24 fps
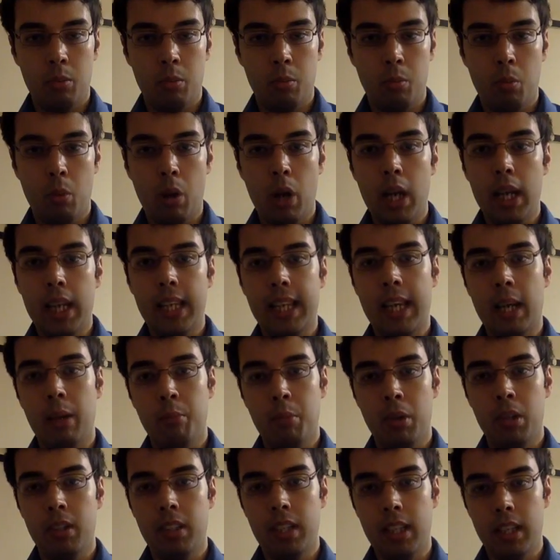why
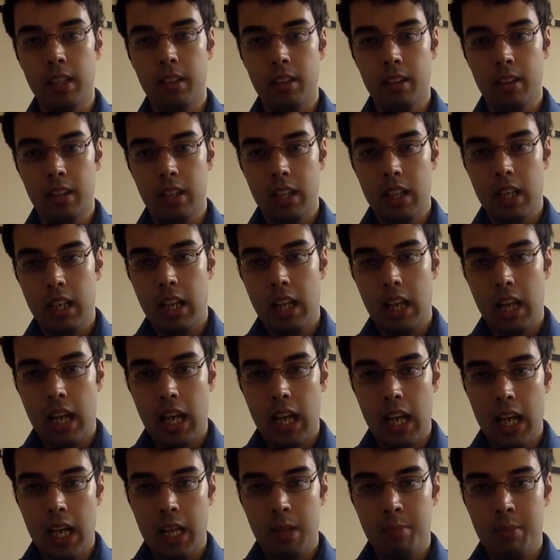Cambodia?
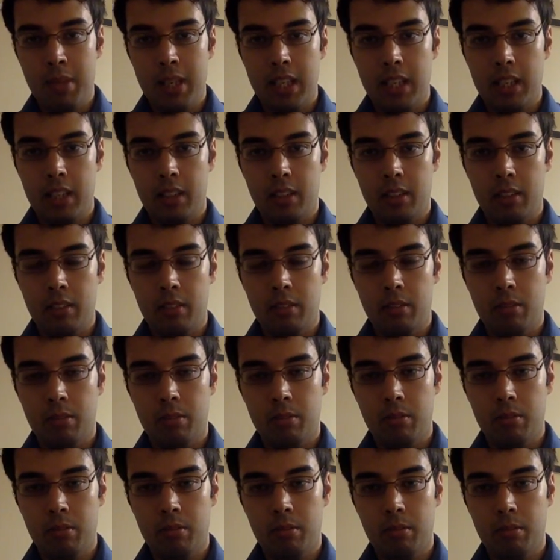I mean,
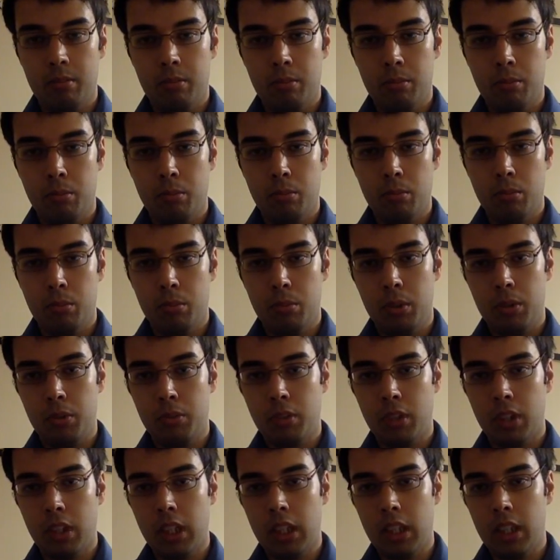you've
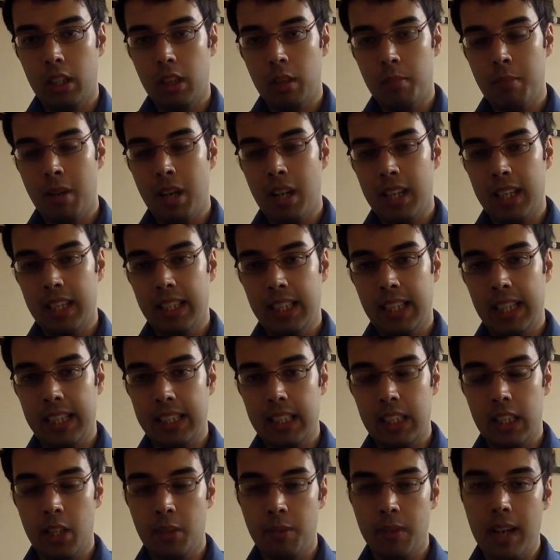got a market like
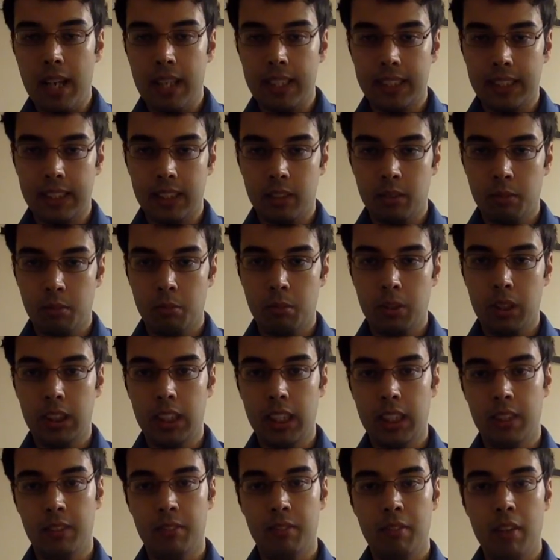the US, which
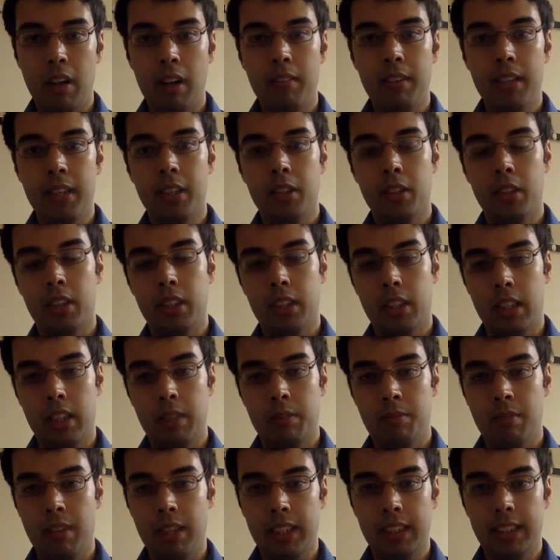has very good
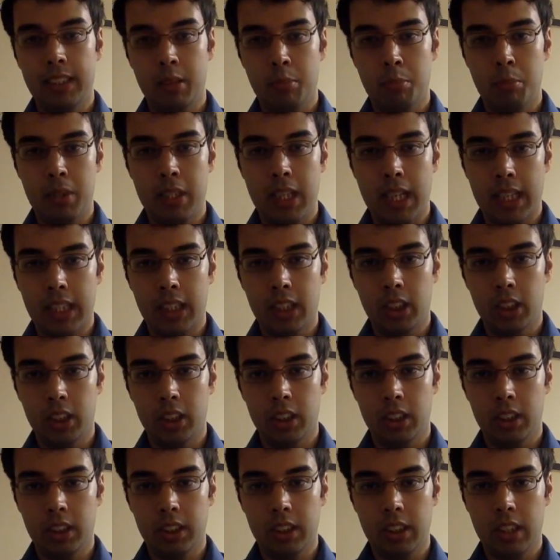investor
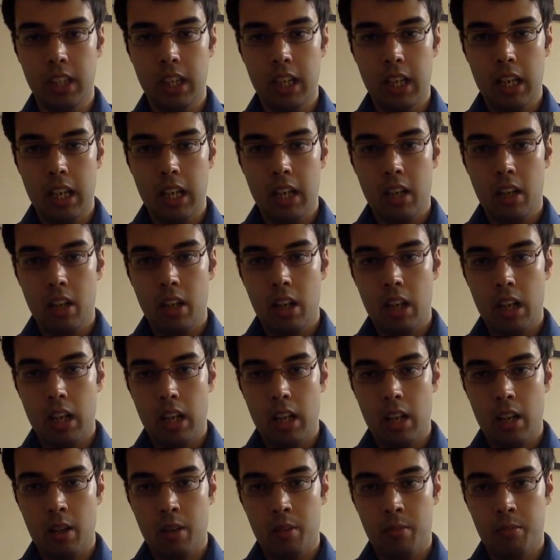protections.
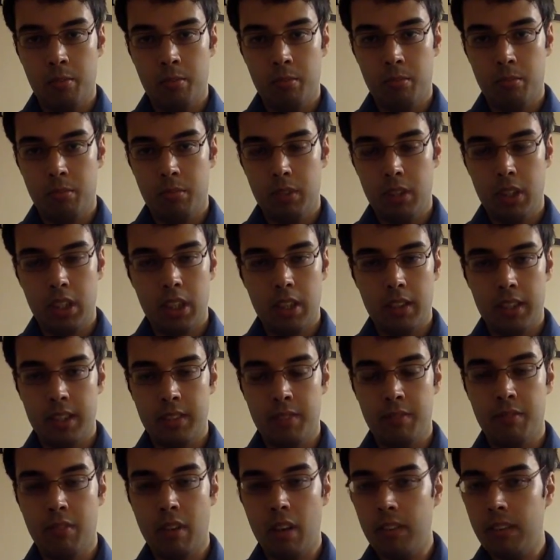It's
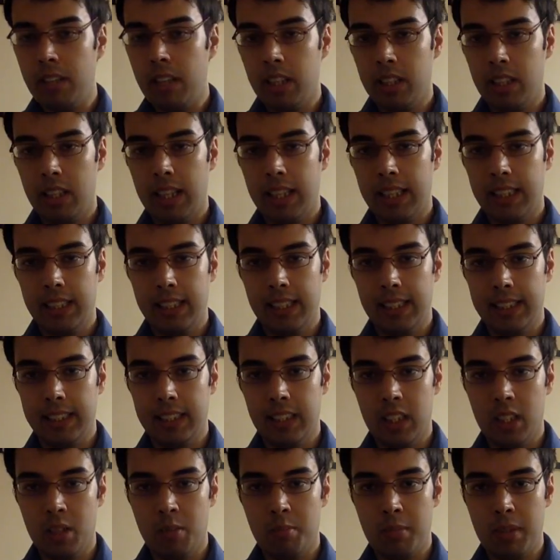very unlikely there's
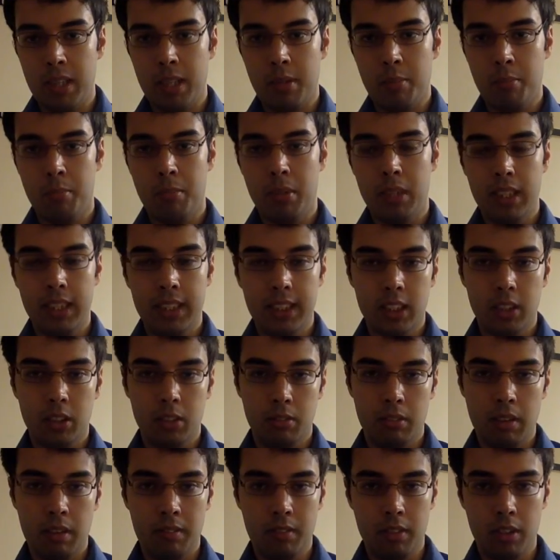going to be a political
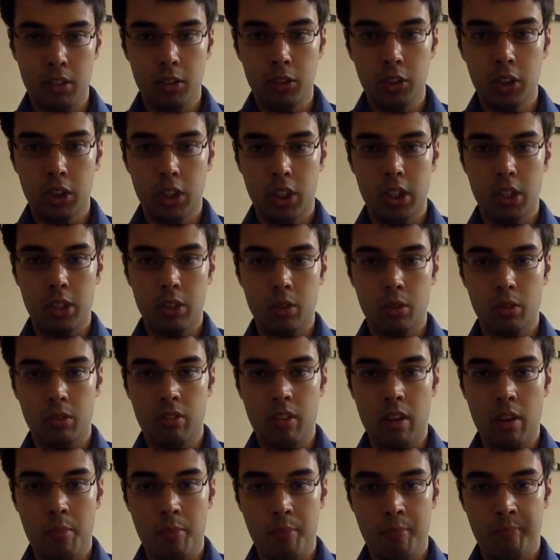revolution or
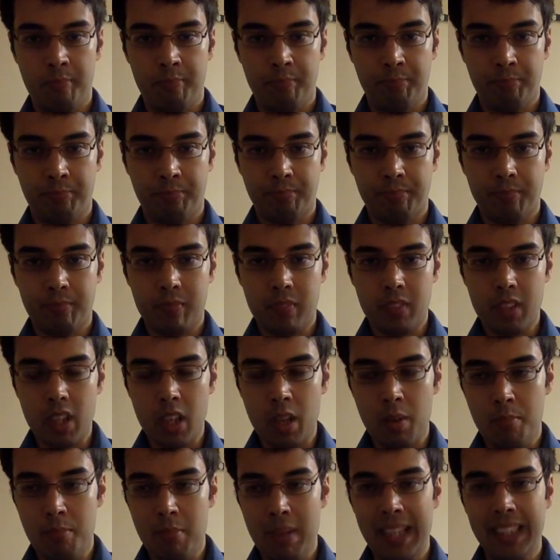
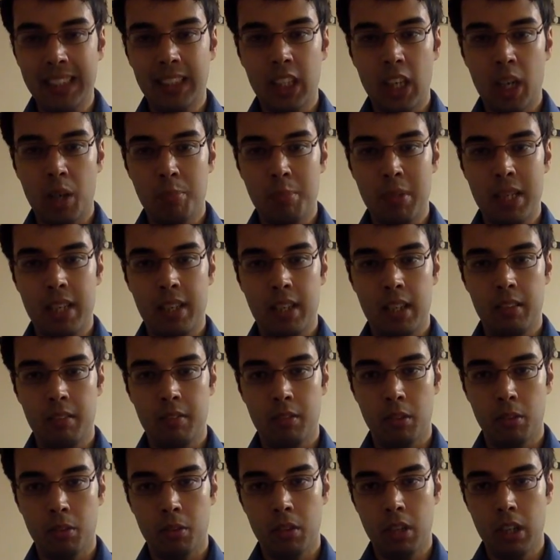major
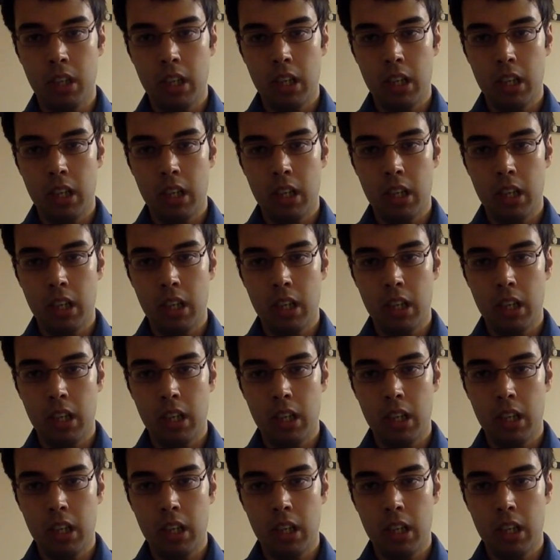upheaval.